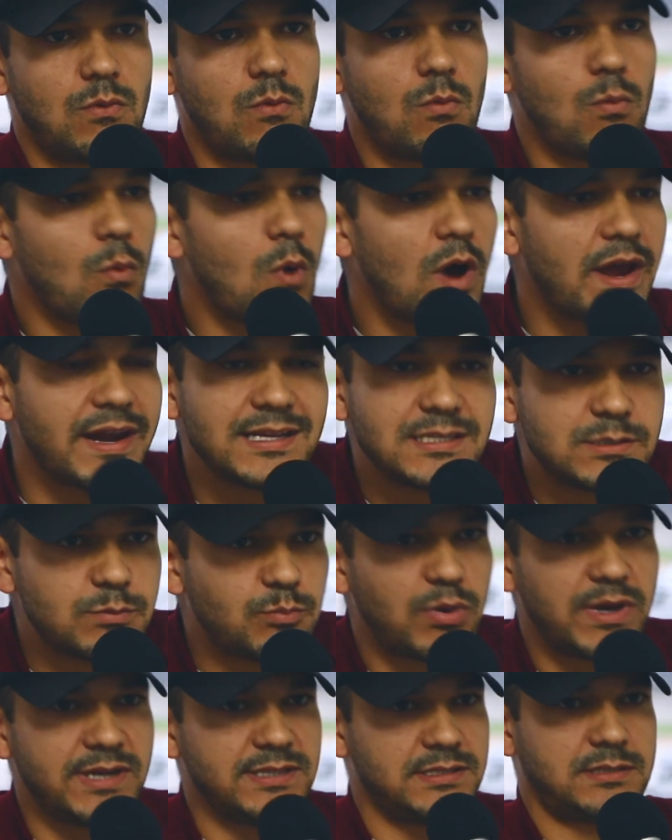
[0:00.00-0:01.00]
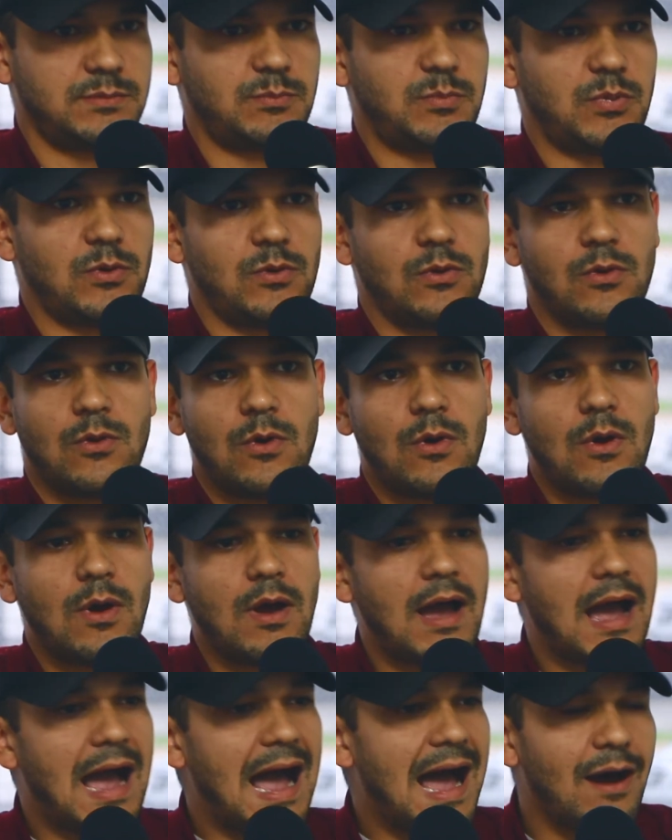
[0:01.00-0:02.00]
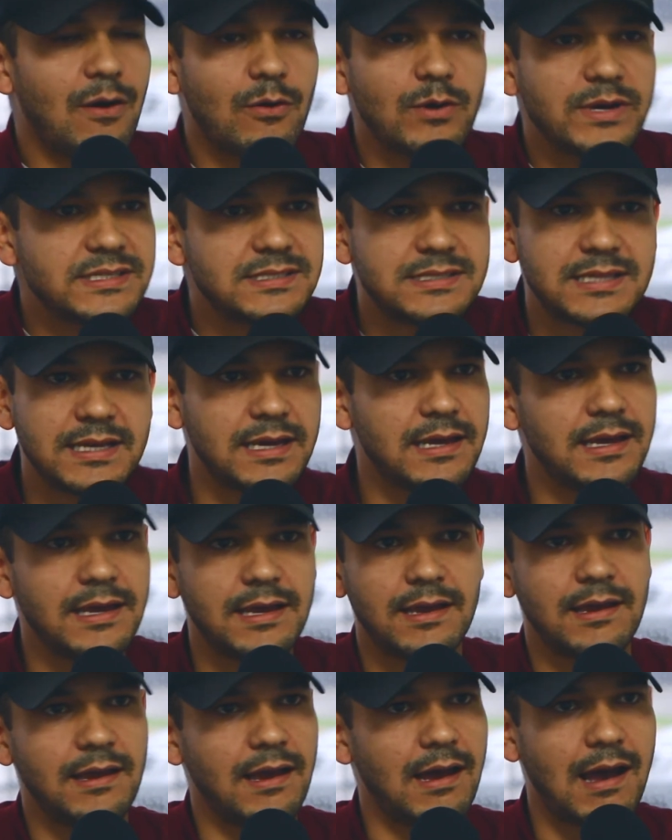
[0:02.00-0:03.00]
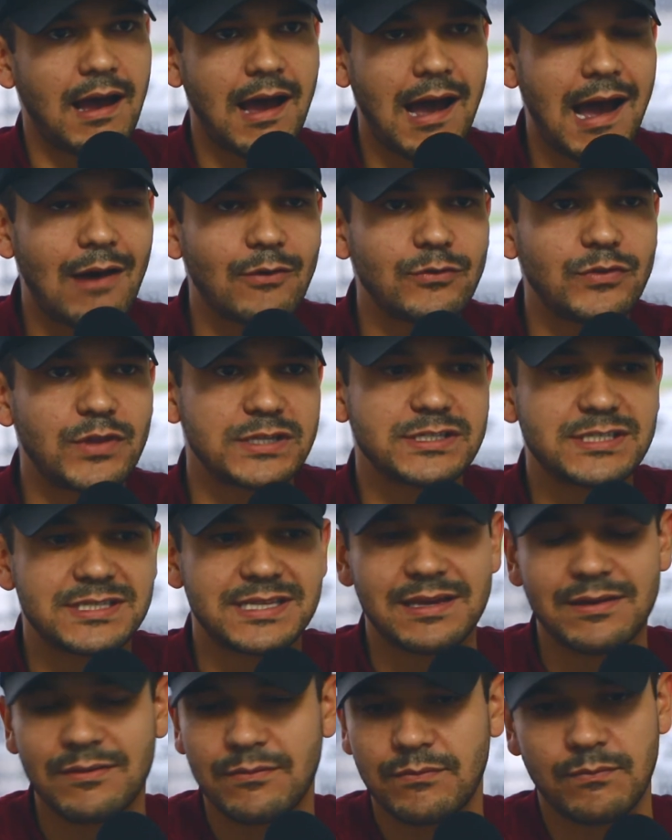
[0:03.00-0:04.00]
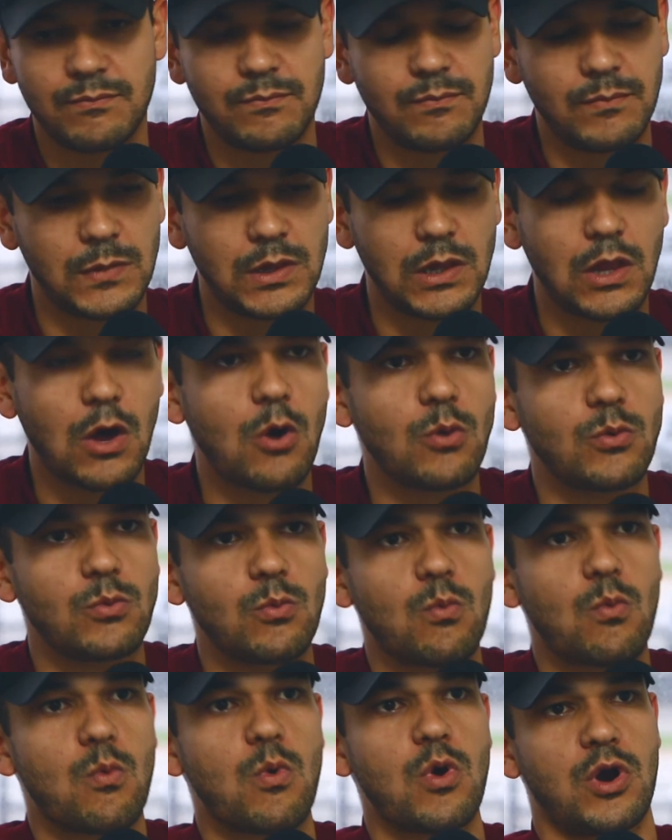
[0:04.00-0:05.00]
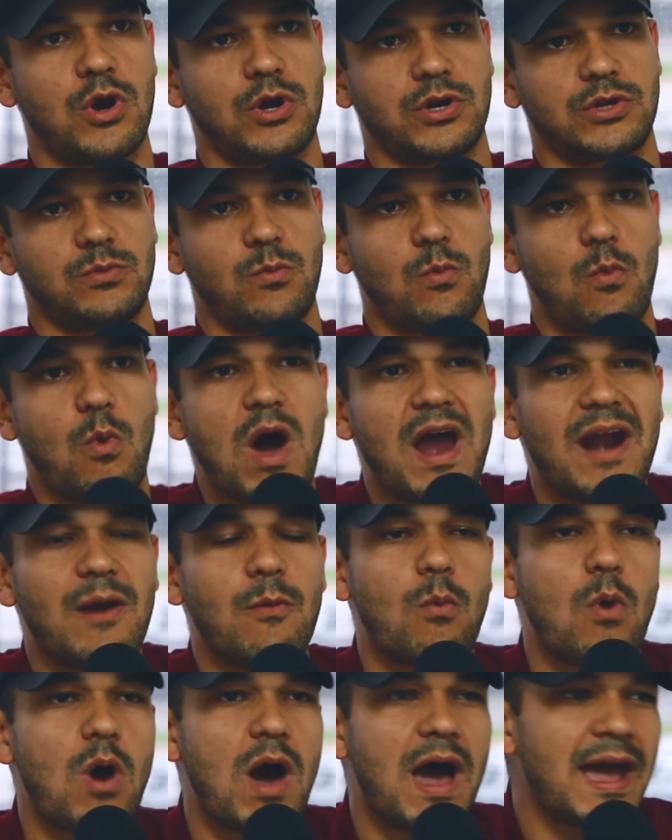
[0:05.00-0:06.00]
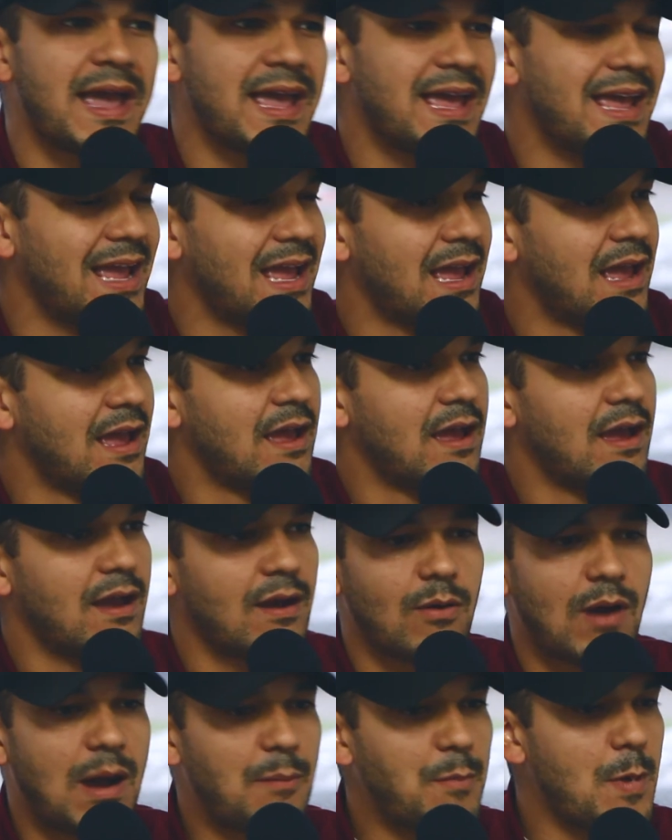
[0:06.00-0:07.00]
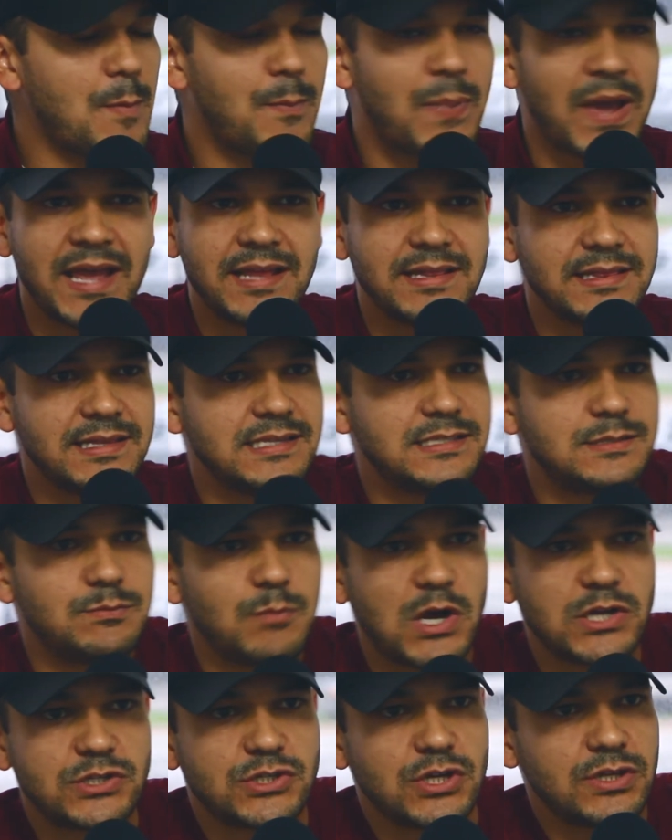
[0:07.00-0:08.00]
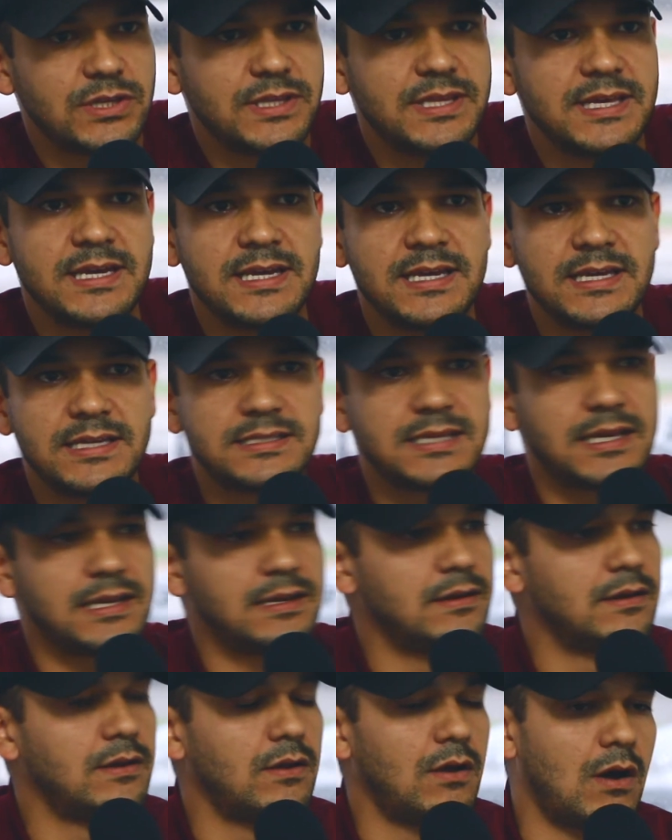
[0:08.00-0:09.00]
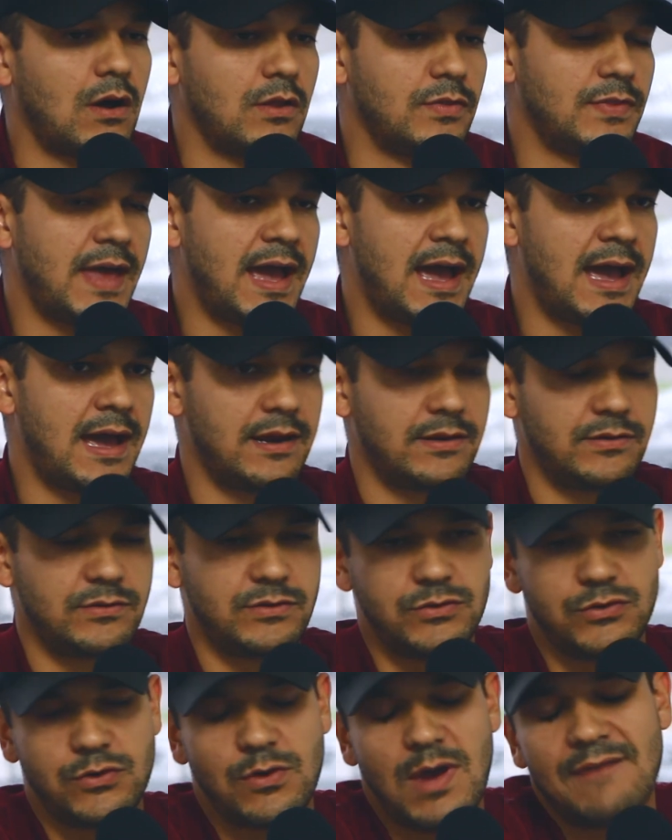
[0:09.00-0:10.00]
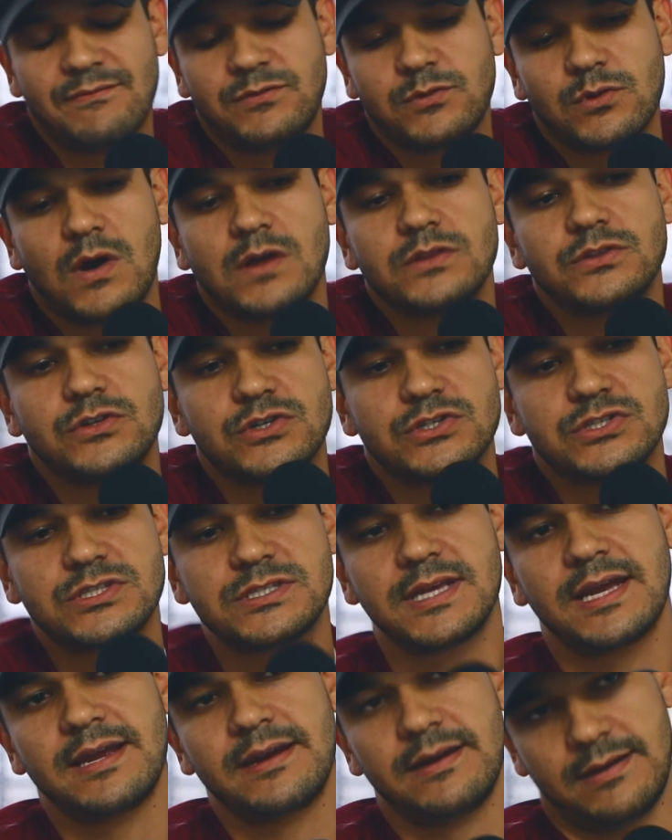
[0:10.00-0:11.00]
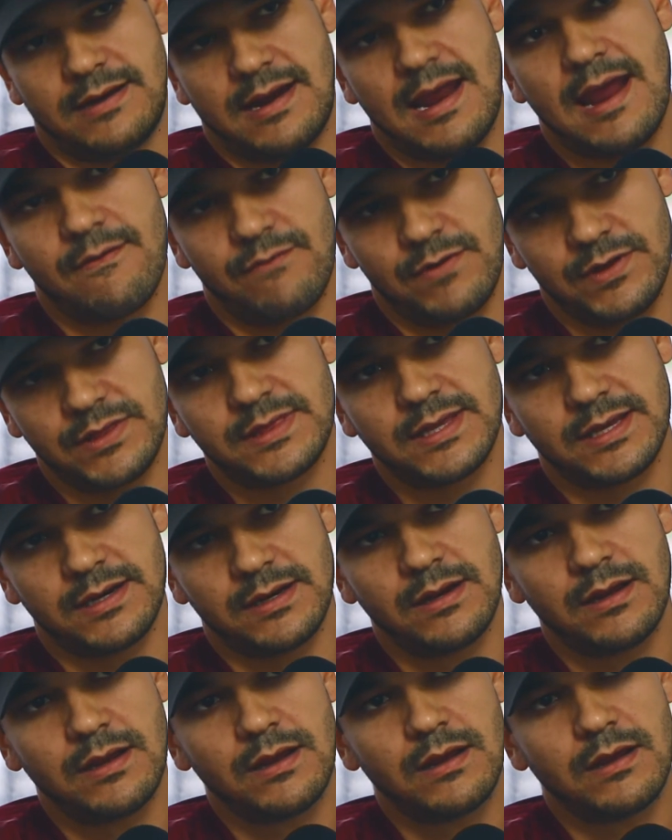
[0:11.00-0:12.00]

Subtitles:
what is principal, how does the loan work? Why am I paying this much on this and on that? You have to understand everything